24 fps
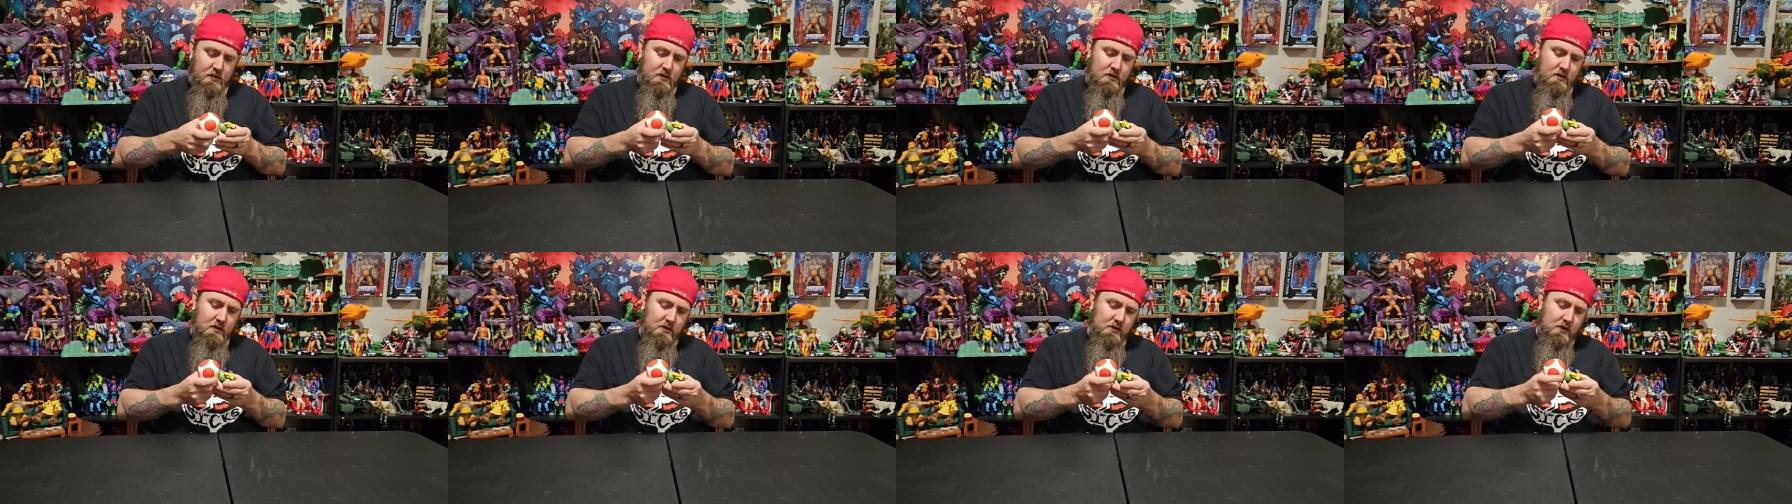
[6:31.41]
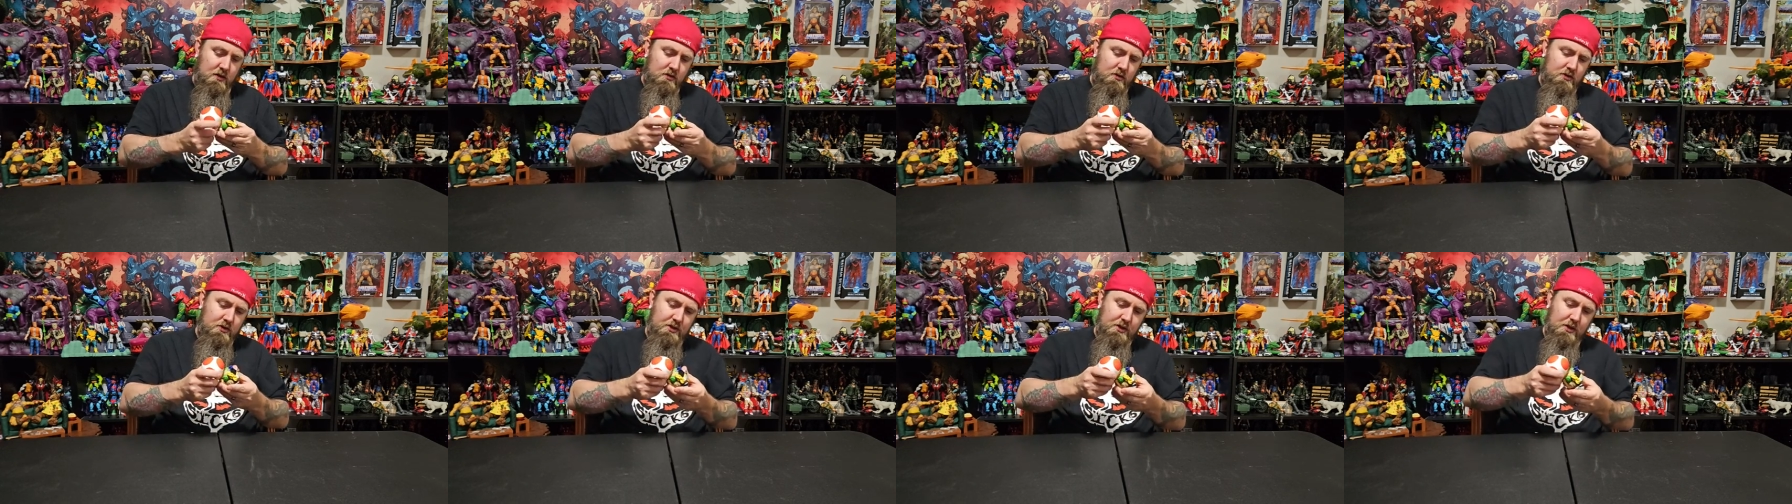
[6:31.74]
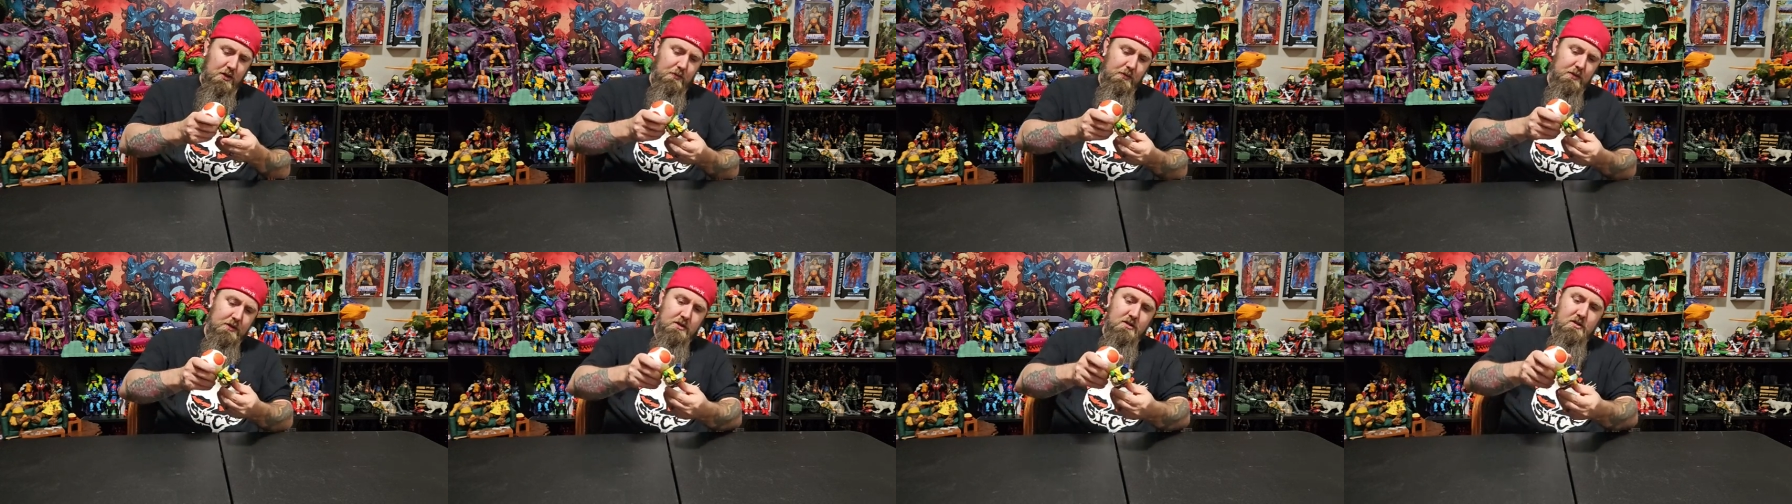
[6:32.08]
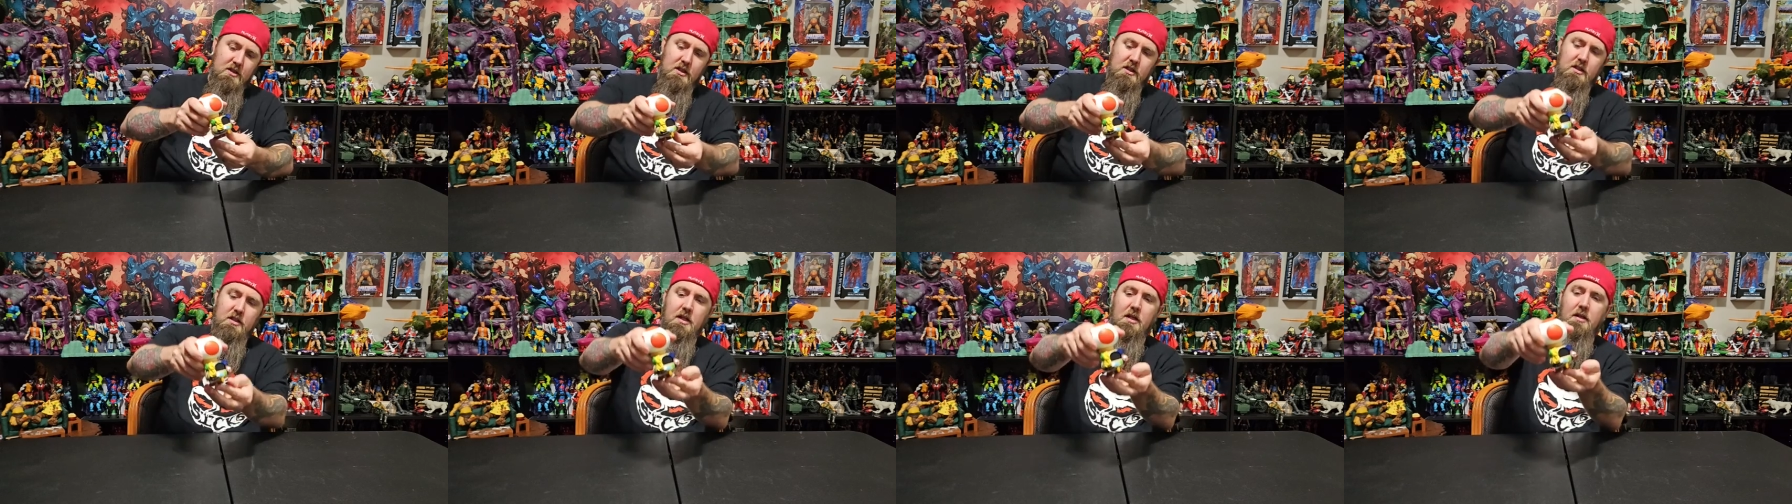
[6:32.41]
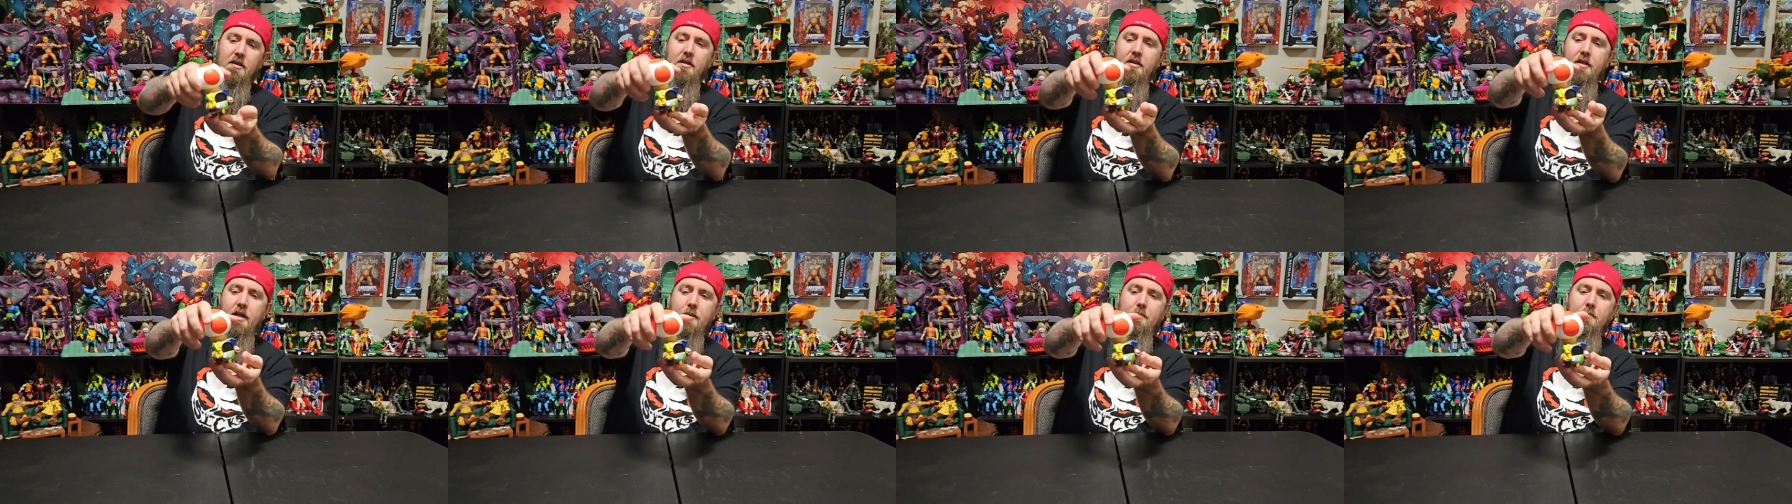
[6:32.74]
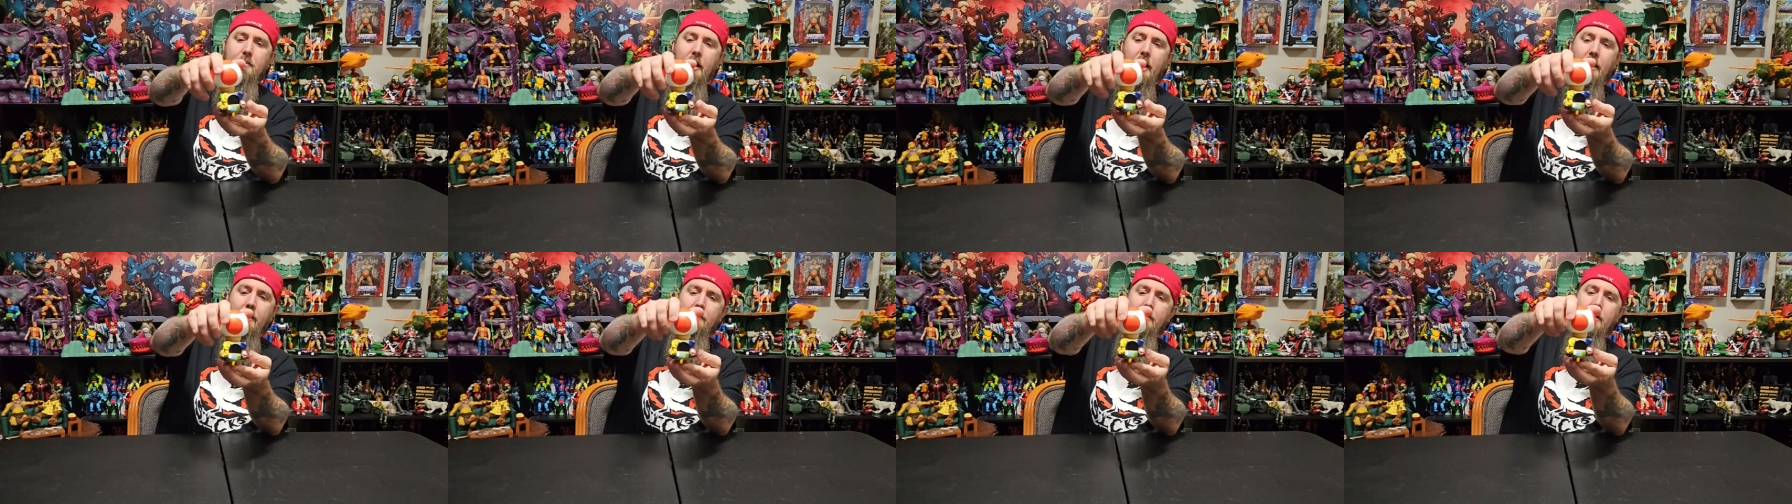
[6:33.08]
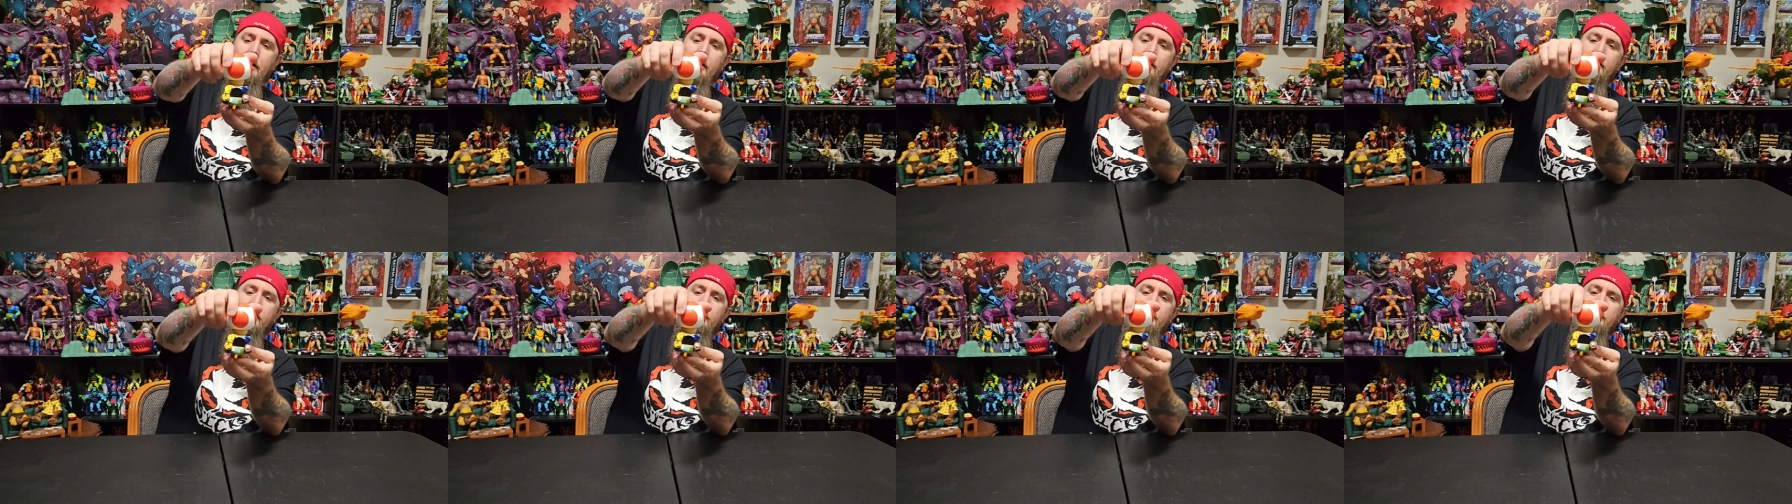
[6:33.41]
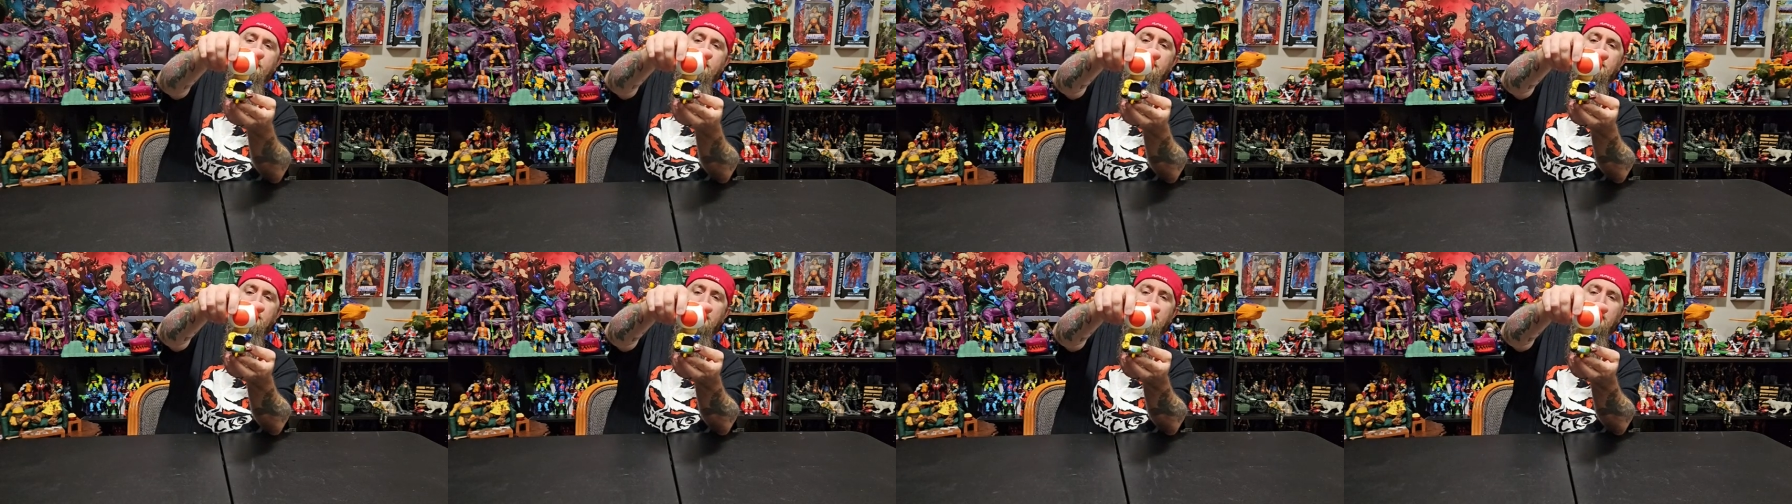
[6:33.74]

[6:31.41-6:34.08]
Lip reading: There's so much detail in that backpack, though.